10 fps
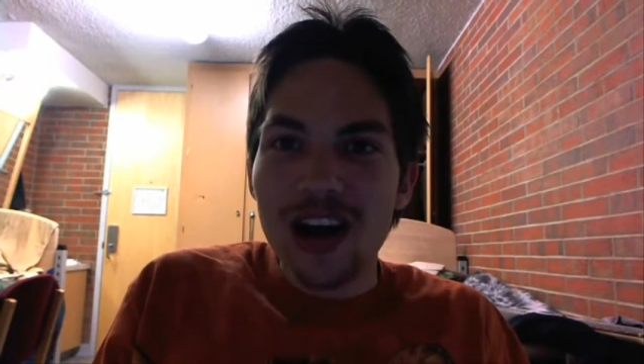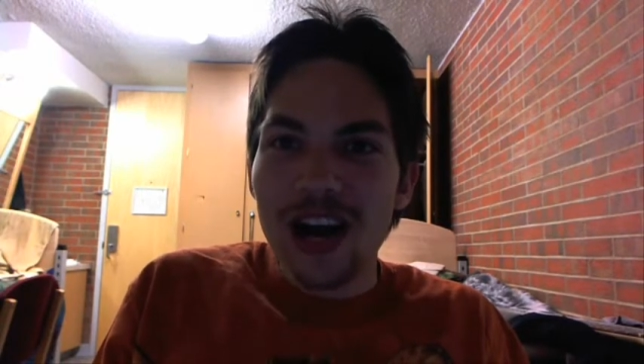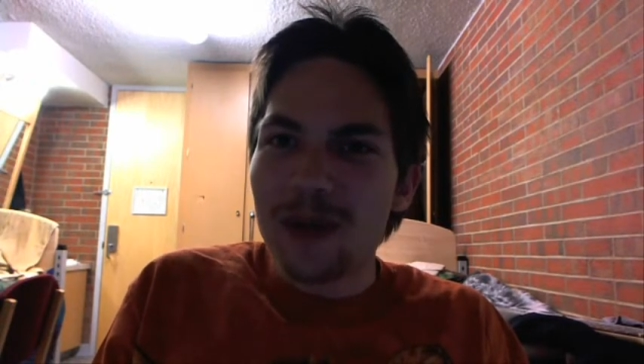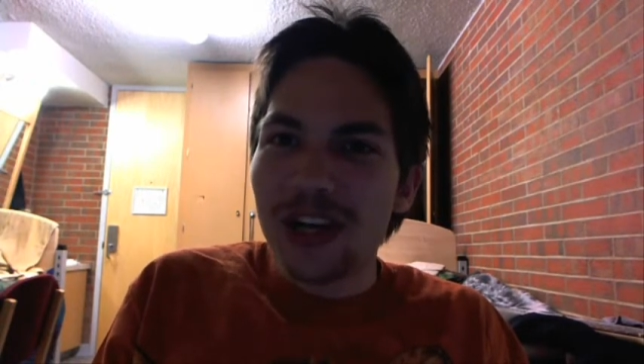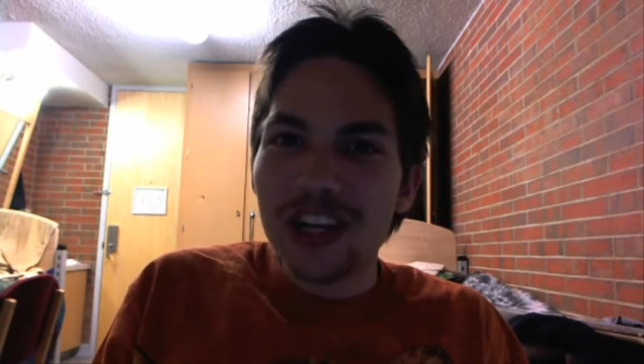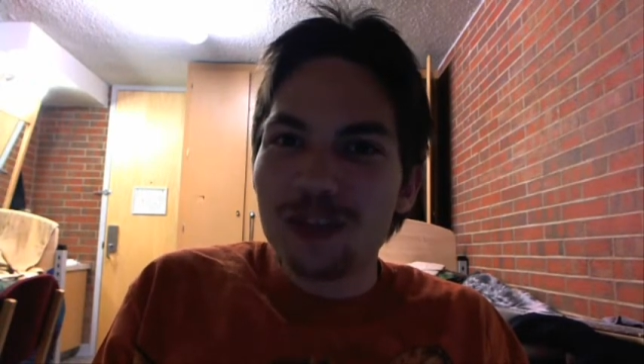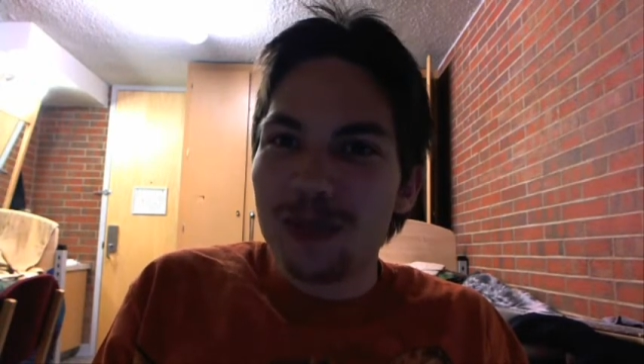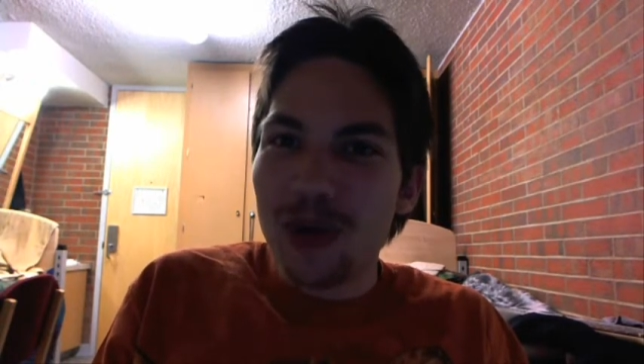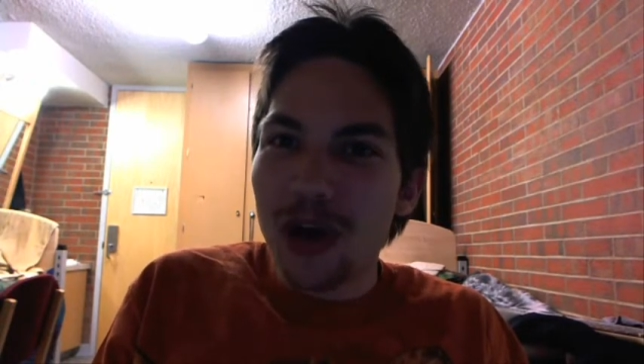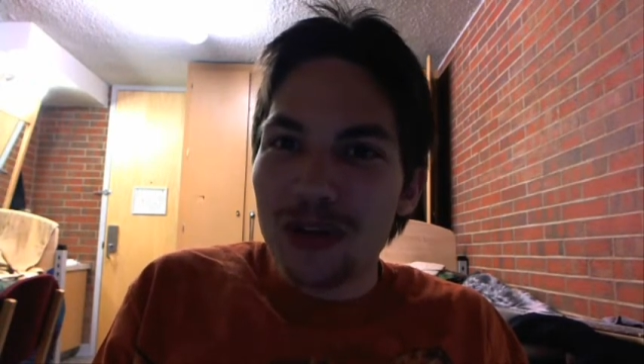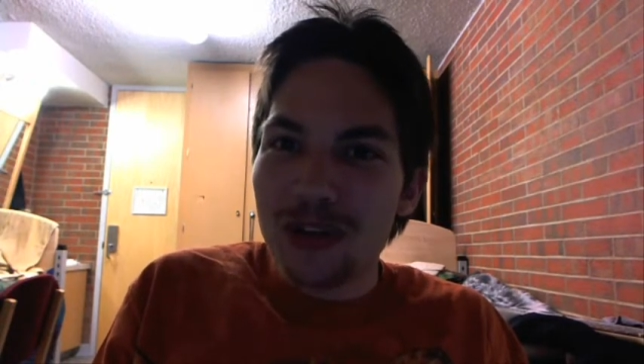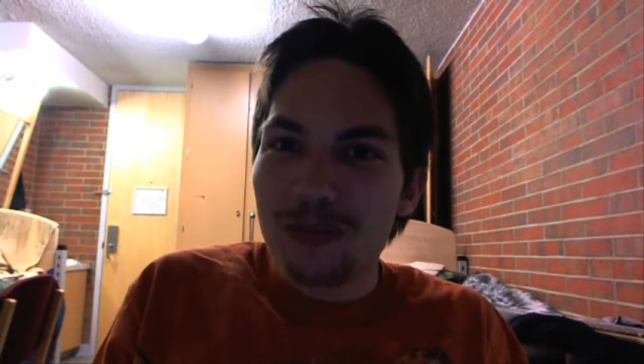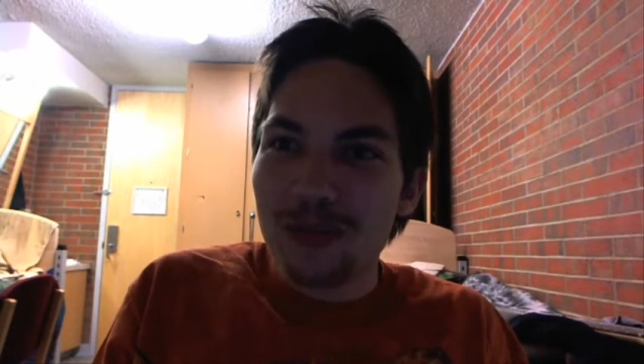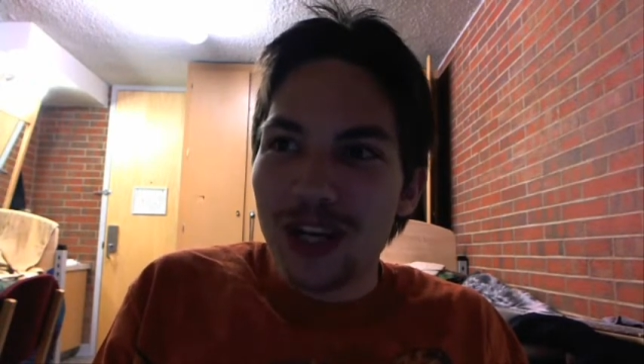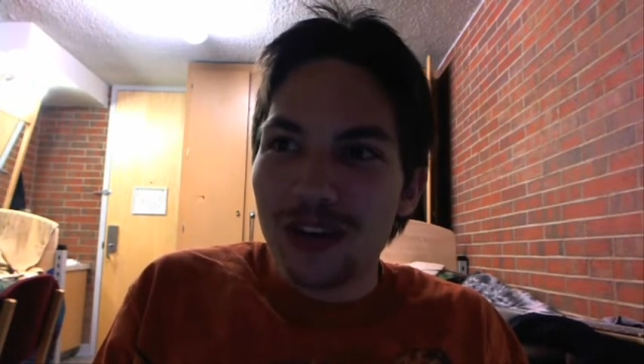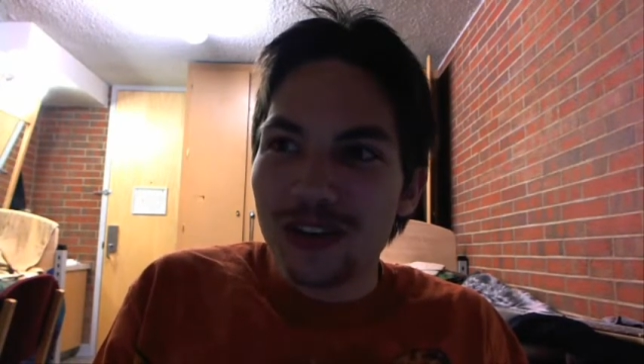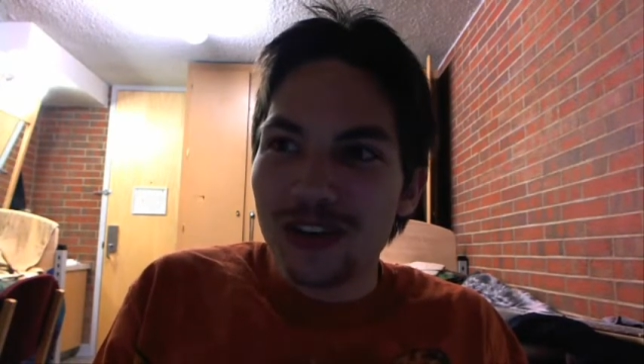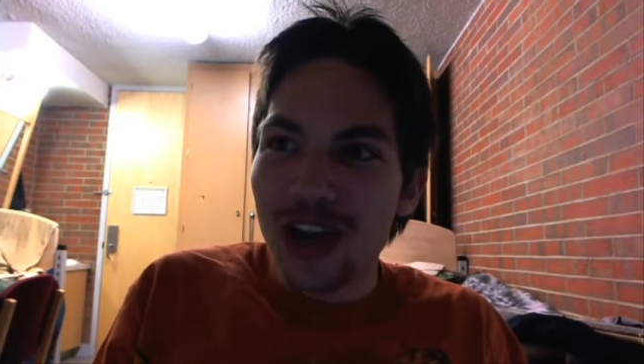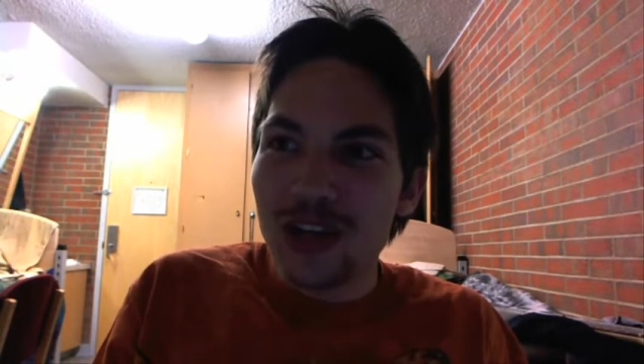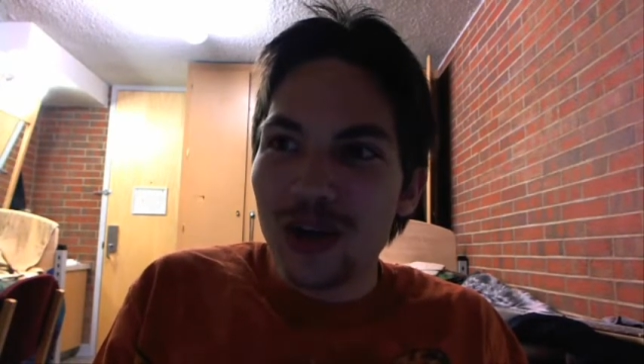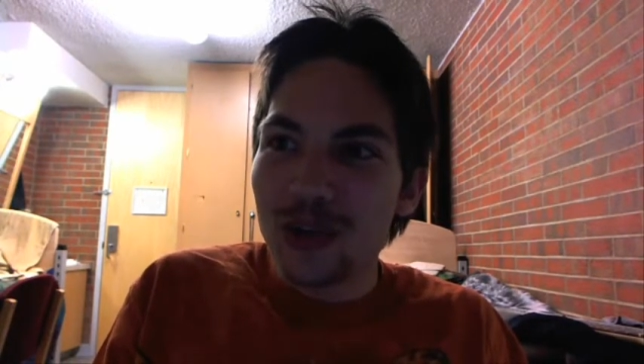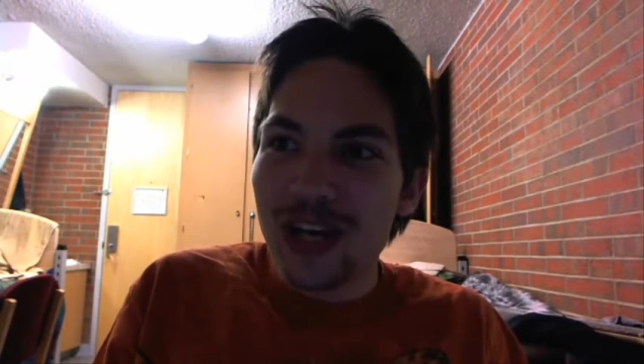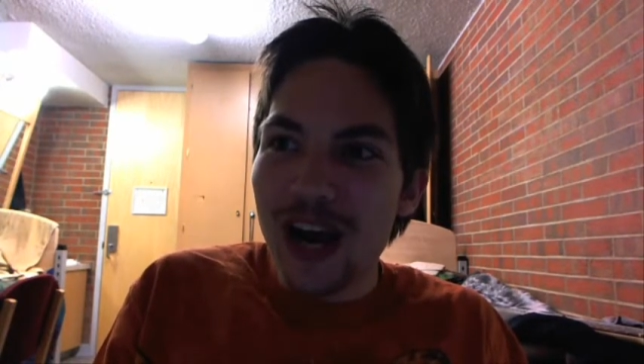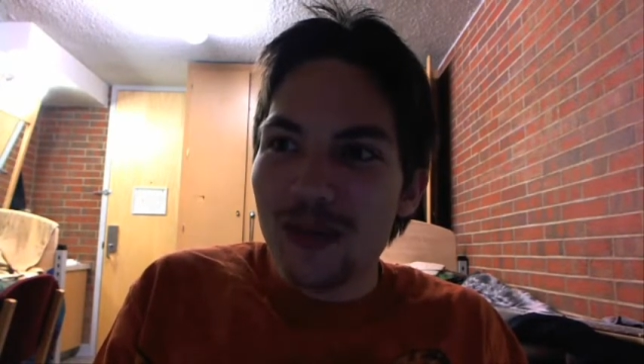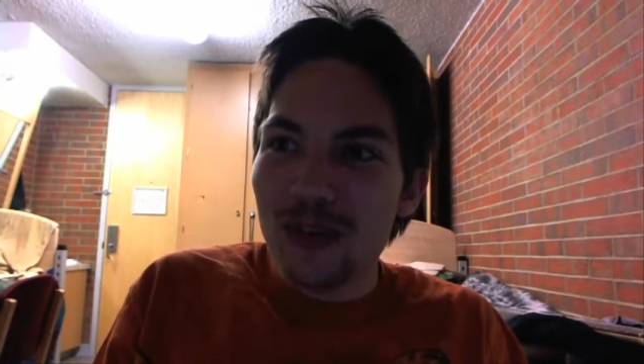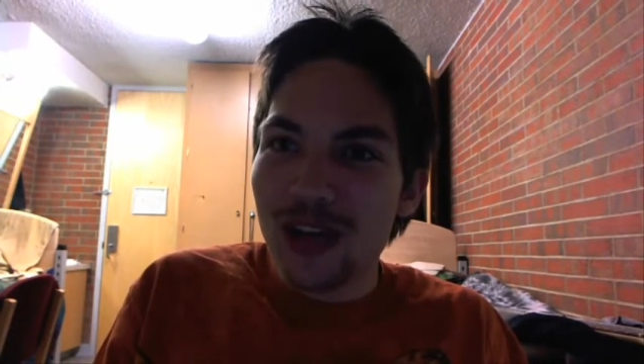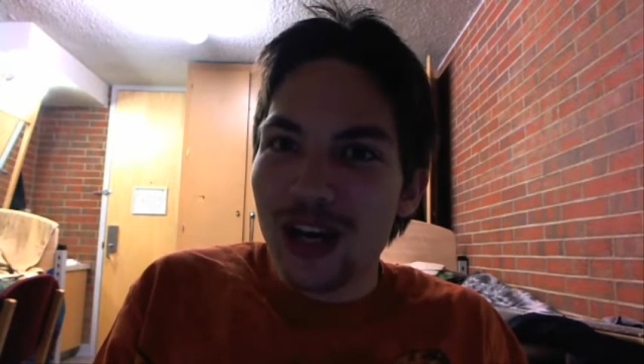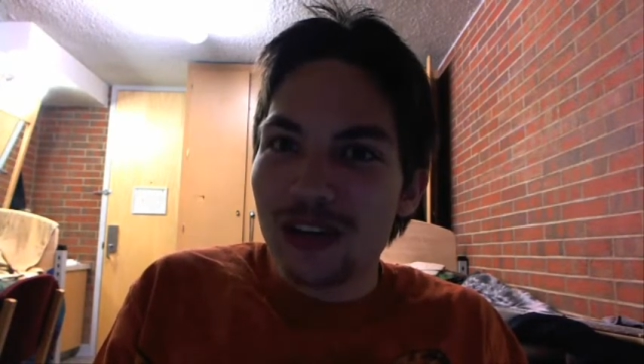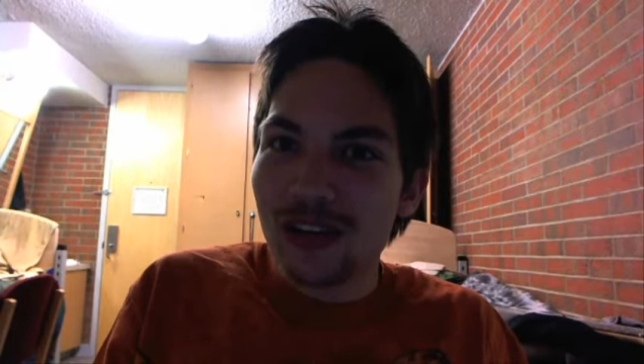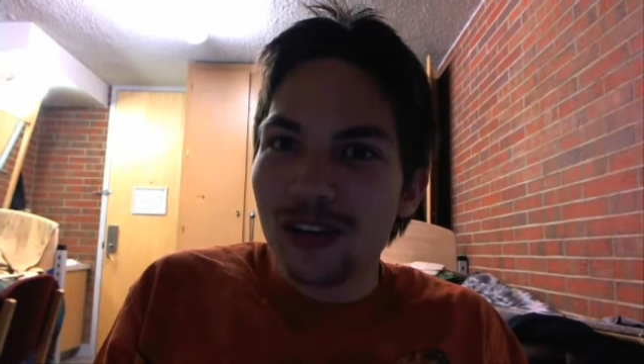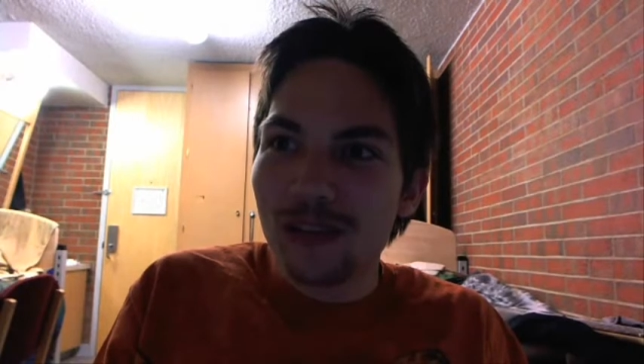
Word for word: I'm not going to be bothered because I know that after that,